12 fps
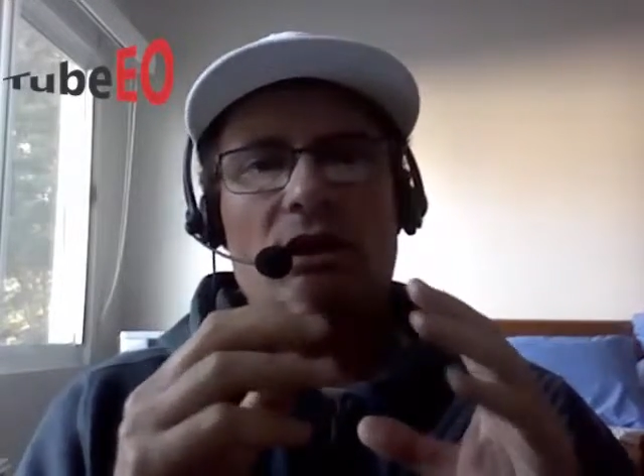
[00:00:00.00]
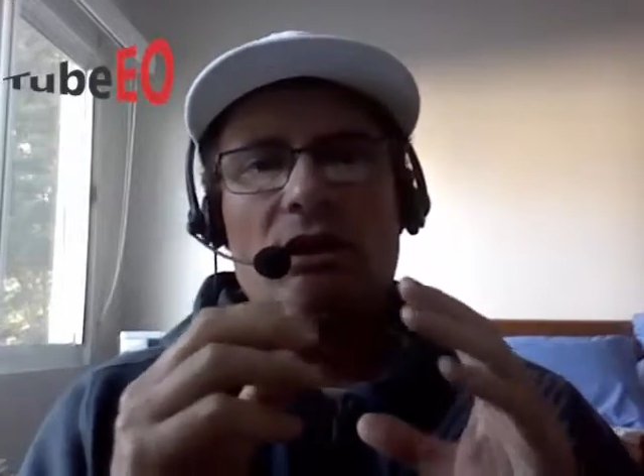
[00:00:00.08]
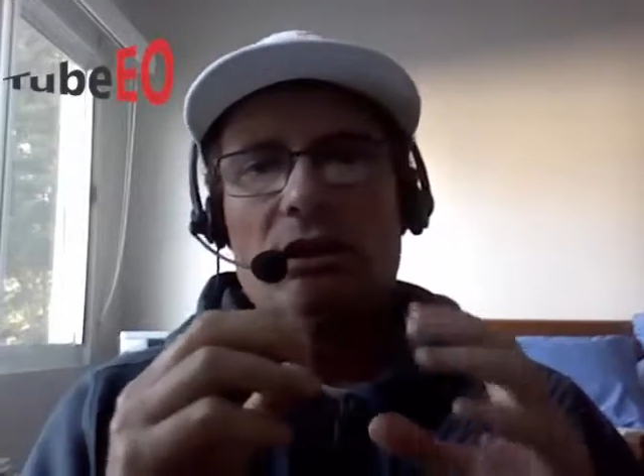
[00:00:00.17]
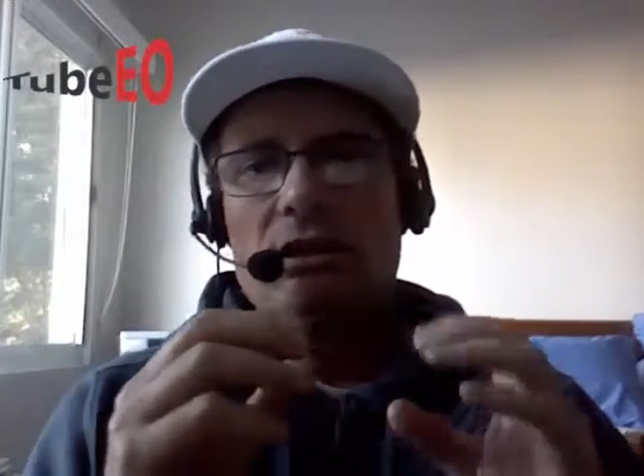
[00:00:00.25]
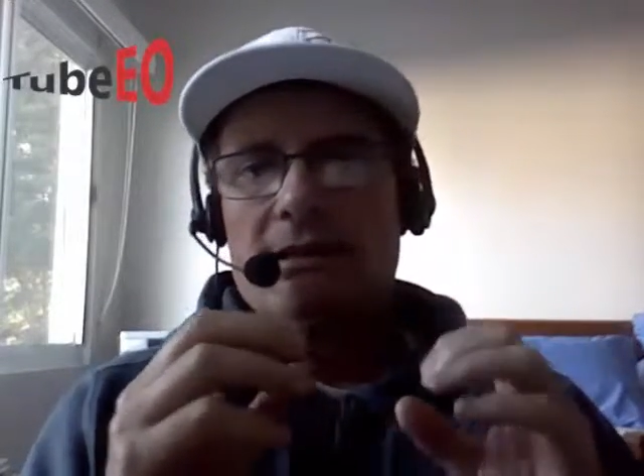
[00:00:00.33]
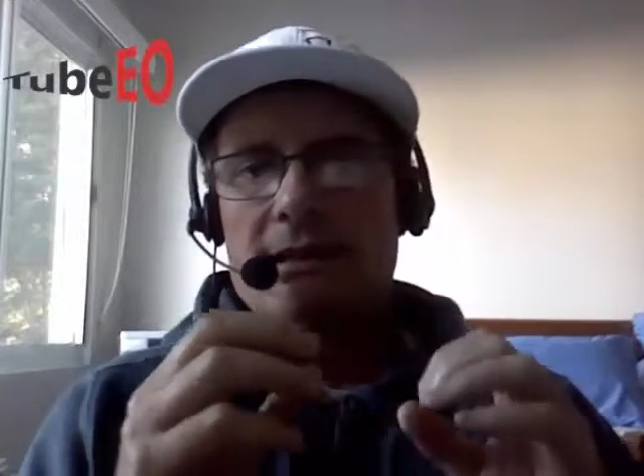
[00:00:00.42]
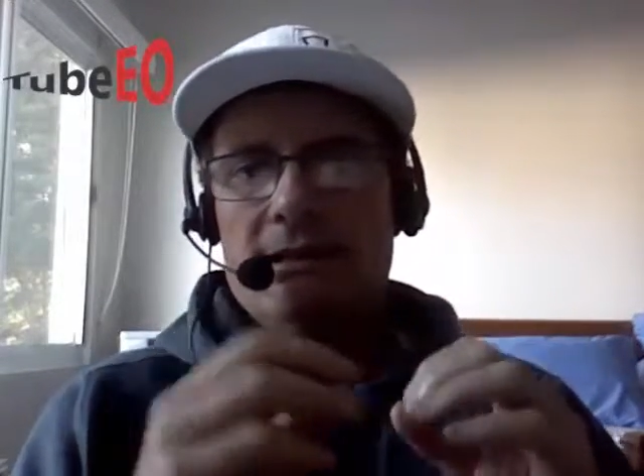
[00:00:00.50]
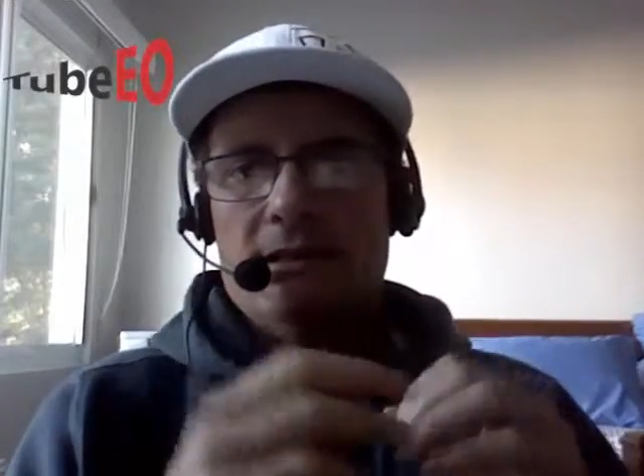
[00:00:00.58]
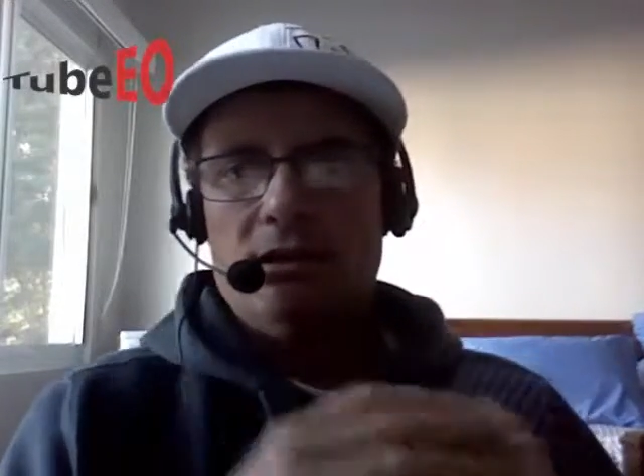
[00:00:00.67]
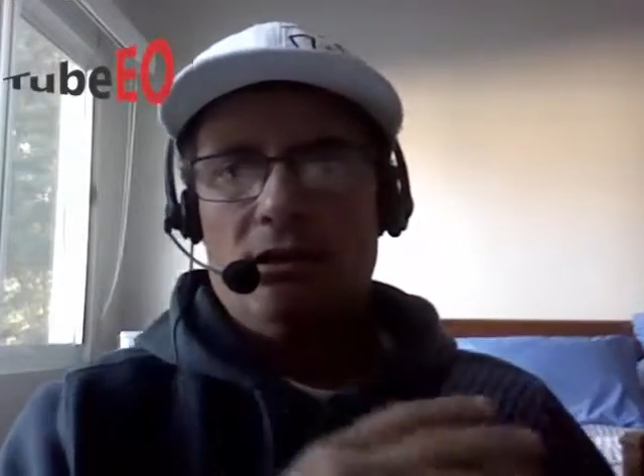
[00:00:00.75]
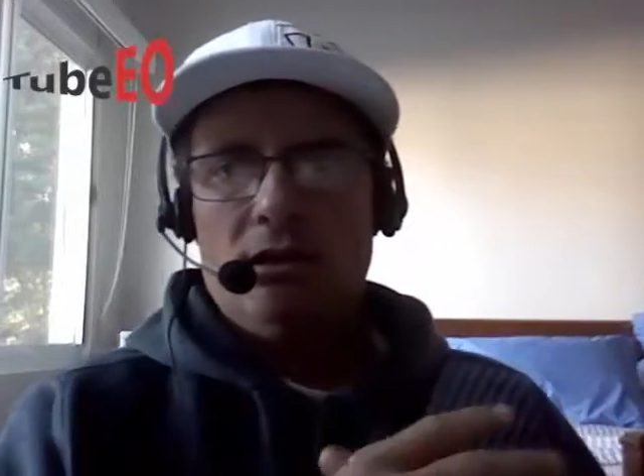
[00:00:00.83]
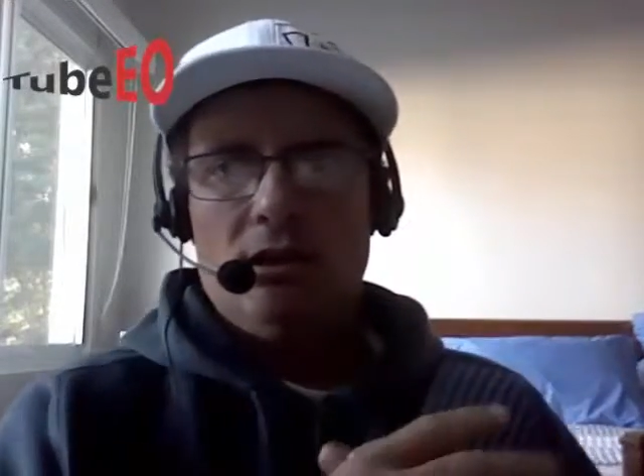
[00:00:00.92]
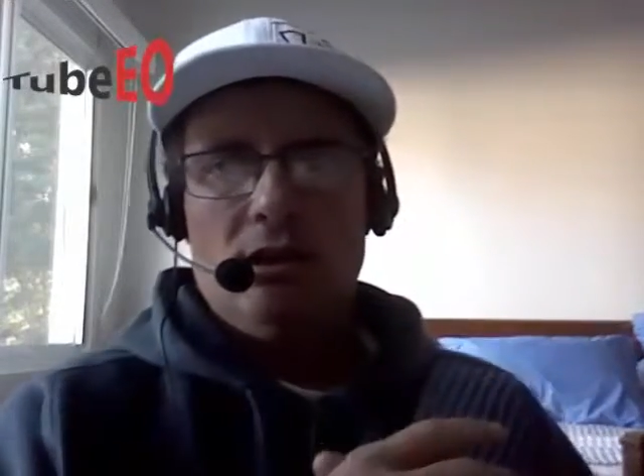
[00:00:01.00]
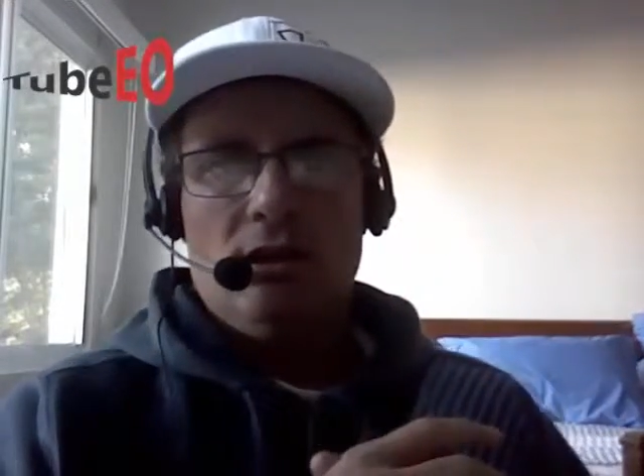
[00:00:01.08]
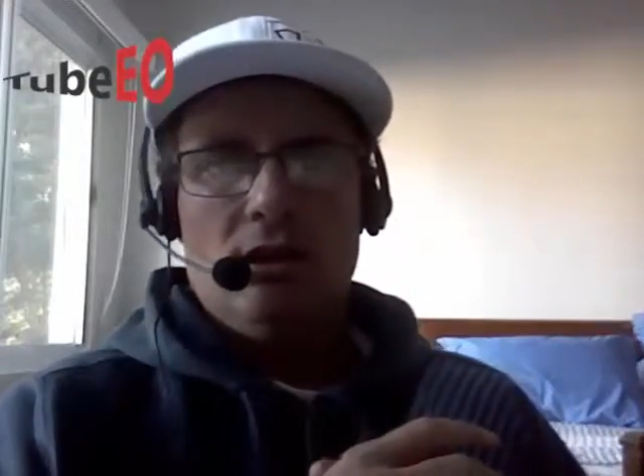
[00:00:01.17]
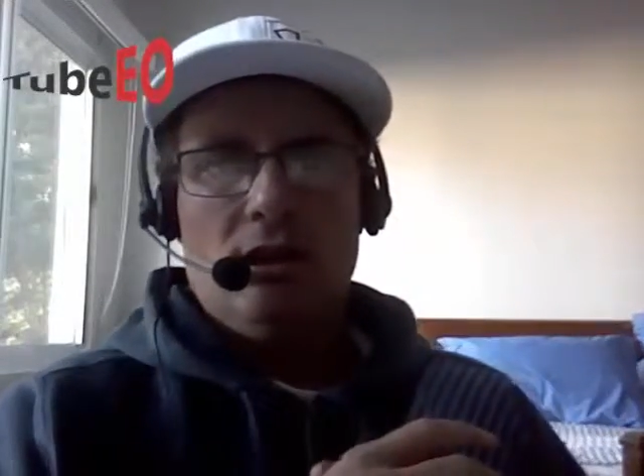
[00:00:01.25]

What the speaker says: really need to test it.